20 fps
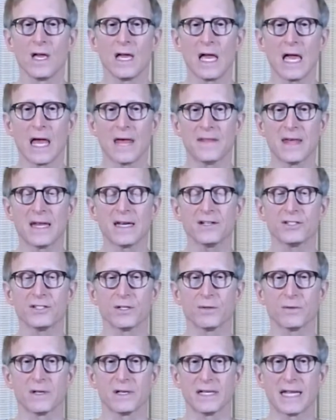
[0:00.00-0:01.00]
And then as
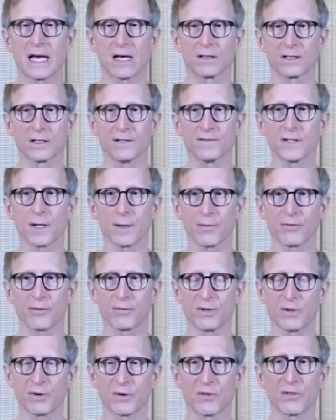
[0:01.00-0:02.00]
you inhale, lift up through
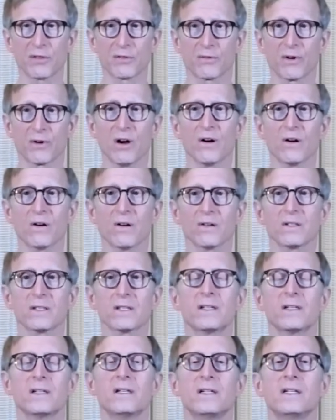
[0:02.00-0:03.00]
your throat
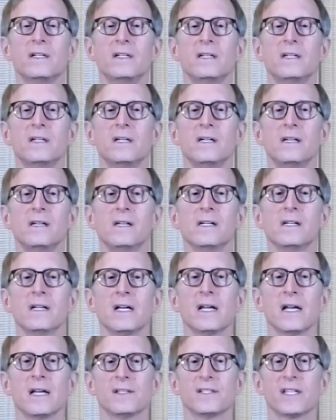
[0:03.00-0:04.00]

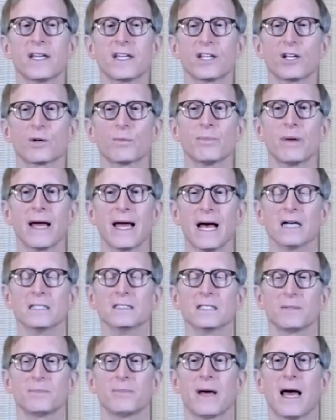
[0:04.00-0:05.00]
and take your
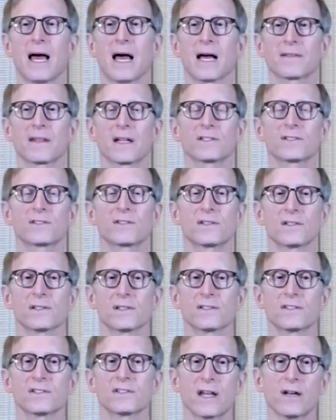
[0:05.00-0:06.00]
palate back. That's the
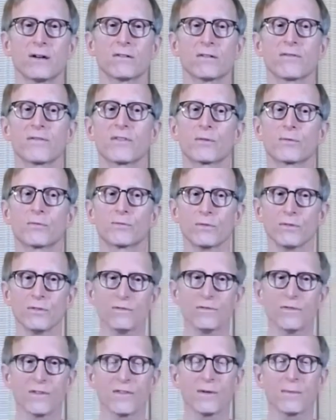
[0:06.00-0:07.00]
center of the
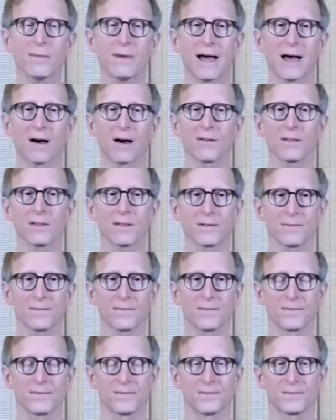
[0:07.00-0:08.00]
roof of the mouth.
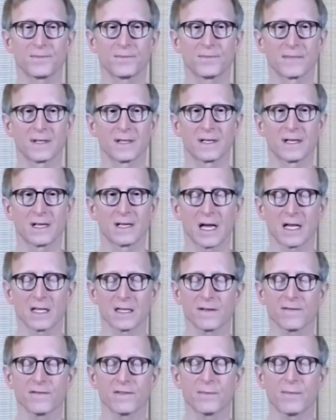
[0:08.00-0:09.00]
And
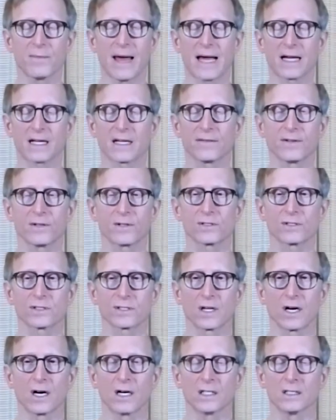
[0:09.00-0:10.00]
lift the back of your
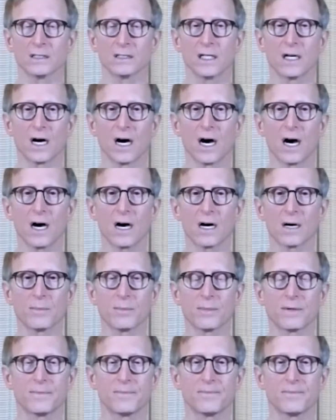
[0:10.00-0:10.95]
skull up.